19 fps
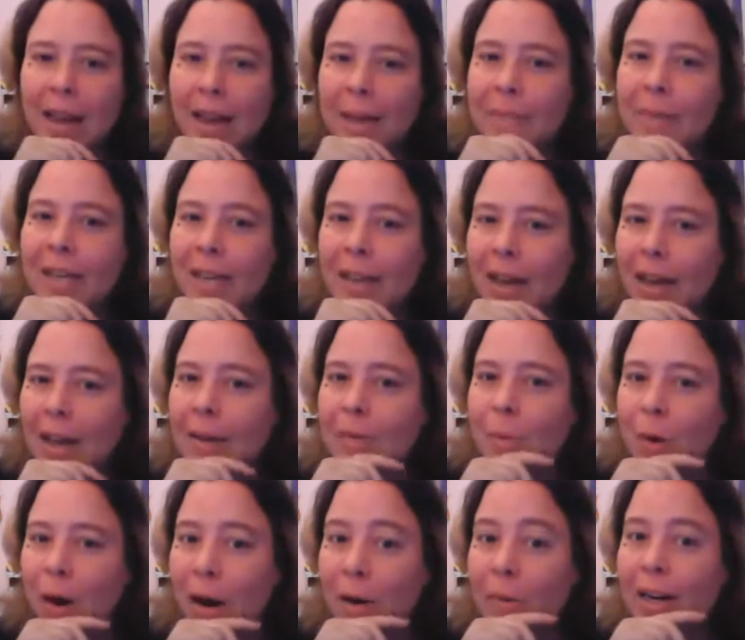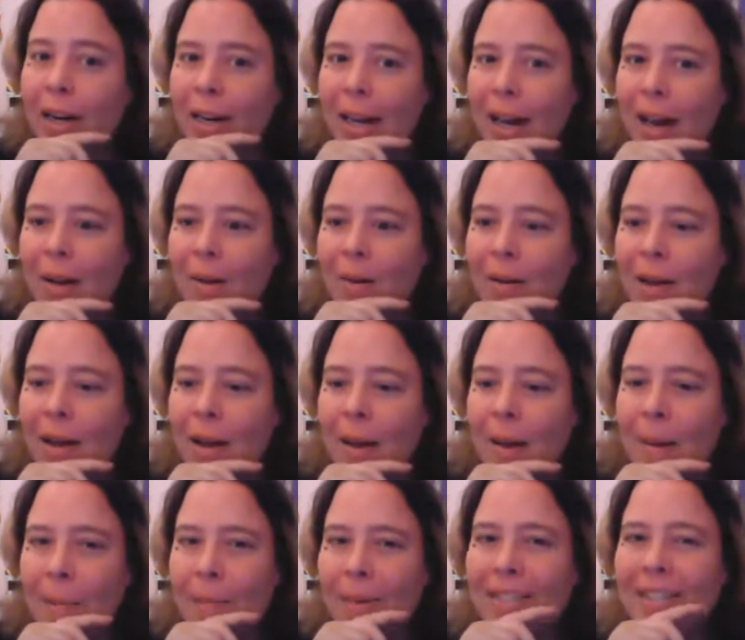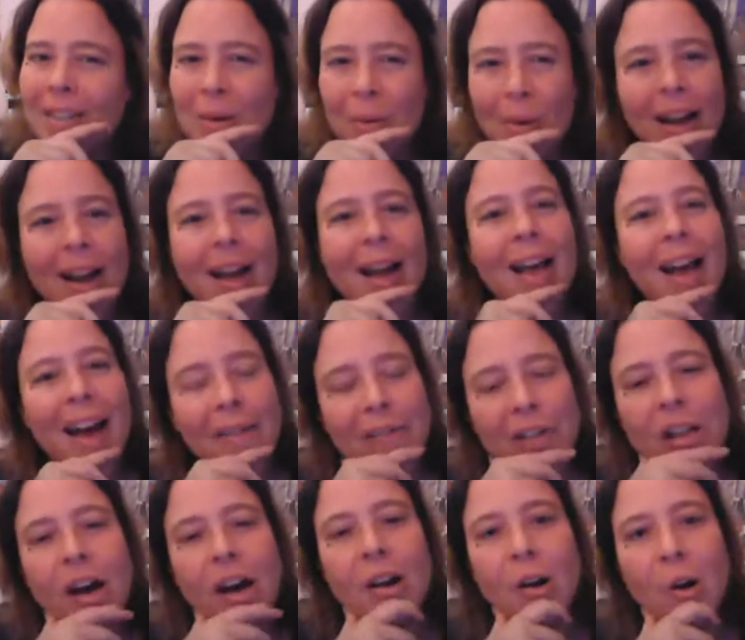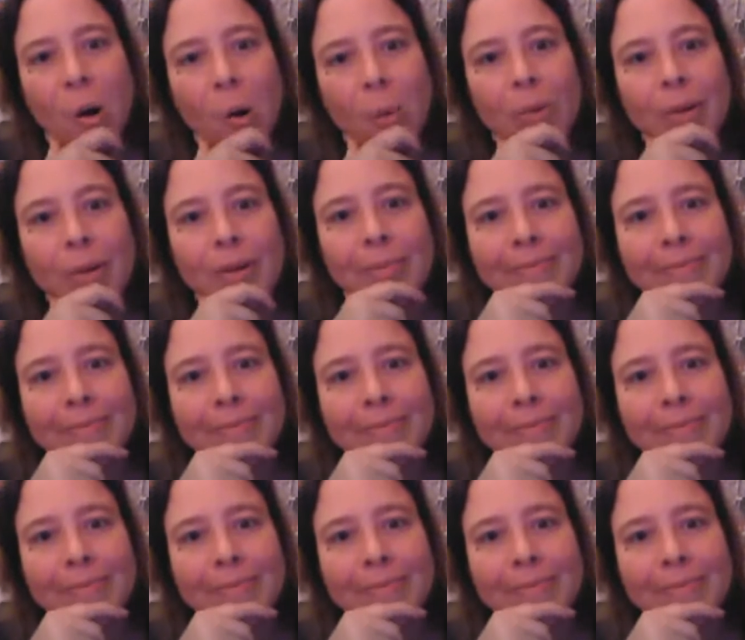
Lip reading: I want right now, but you know what? I have a lot of hope.